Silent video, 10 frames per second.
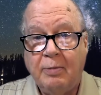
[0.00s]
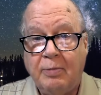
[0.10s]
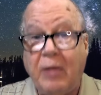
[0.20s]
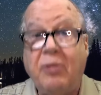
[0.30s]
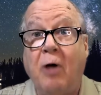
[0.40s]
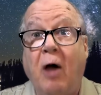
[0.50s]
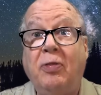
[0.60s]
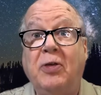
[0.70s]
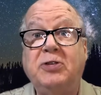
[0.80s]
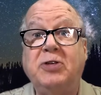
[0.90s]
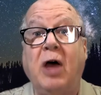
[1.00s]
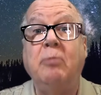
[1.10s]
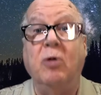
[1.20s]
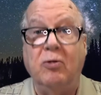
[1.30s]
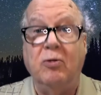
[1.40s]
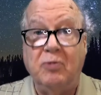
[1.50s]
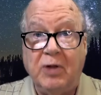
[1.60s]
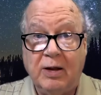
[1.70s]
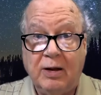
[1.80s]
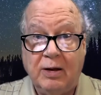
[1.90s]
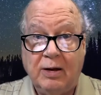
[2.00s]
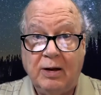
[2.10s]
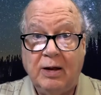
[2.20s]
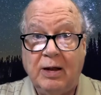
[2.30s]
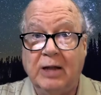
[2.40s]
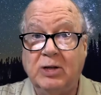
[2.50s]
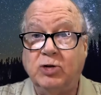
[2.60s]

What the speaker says: They thought the sun moved in